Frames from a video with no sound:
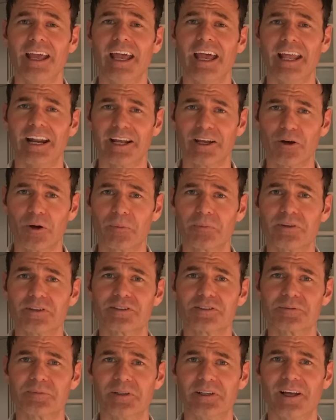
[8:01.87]
and I hope this
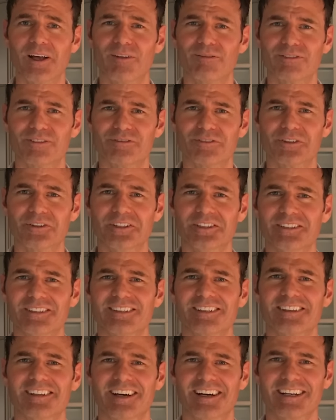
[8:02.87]
has been helpful for you.
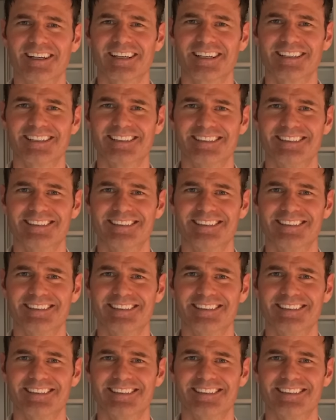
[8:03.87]
Good luck.